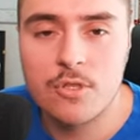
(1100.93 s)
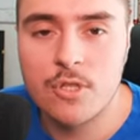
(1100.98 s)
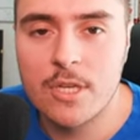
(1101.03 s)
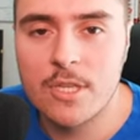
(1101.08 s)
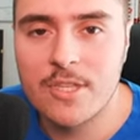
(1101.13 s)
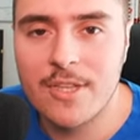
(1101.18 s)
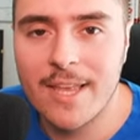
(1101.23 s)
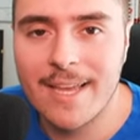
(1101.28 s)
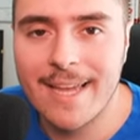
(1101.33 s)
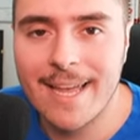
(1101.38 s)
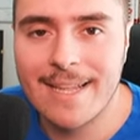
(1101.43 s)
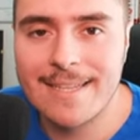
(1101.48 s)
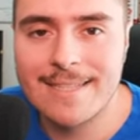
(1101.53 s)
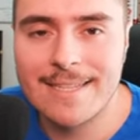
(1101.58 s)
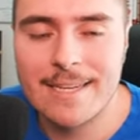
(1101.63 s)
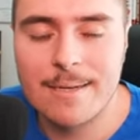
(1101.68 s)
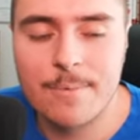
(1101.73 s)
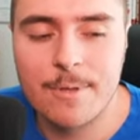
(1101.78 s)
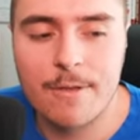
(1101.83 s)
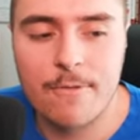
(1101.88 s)
Just like
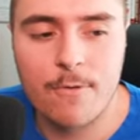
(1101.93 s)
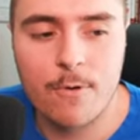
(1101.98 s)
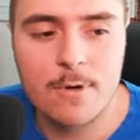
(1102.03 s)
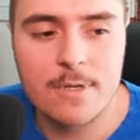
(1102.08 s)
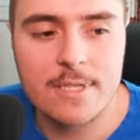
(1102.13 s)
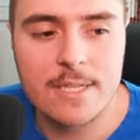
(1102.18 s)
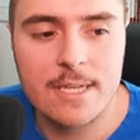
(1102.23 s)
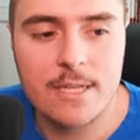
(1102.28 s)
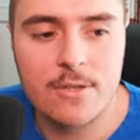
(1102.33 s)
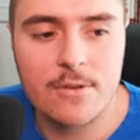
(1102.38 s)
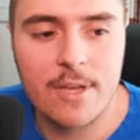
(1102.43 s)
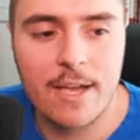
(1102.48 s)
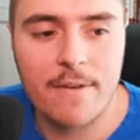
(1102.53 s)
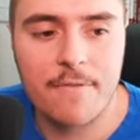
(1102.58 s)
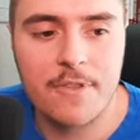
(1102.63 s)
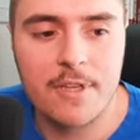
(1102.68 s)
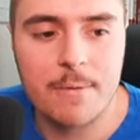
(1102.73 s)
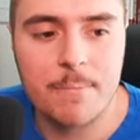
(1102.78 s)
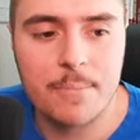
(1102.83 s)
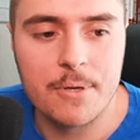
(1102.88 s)
NCAA 14, you'll
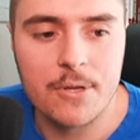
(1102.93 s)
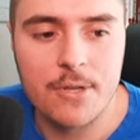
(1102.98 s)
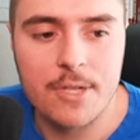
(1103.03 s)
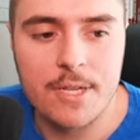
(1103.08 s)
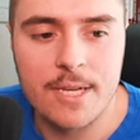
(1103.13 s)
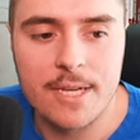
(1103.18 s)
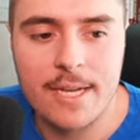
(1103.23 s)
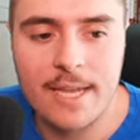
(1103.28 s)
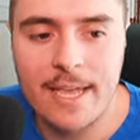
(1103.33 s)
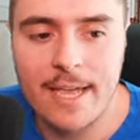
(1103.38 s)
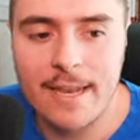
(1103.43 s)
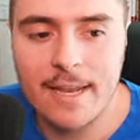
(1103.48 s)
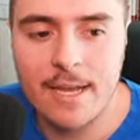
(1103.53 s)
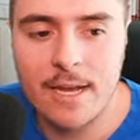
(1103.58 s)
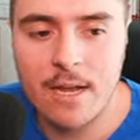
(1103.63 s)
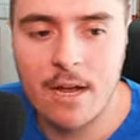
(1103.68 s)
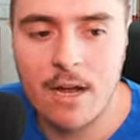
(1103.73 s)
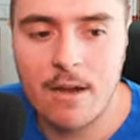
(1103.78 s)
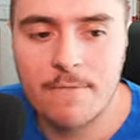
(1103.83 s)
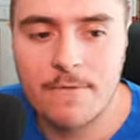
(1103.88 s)
have the ability to
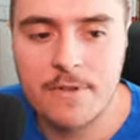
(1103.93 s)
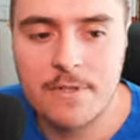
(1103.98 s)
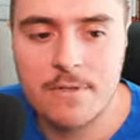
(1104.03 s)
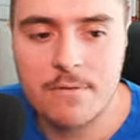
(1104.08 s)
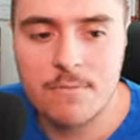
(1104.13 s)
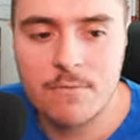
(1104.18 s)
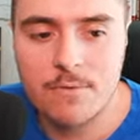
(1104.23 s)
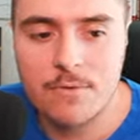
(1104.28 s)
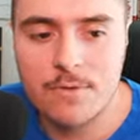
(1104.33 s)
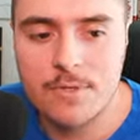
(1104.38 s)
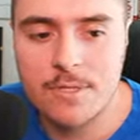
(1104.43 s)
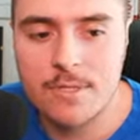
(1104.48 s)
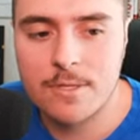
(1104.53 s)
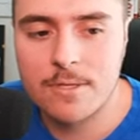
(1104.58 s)
edit conference rules,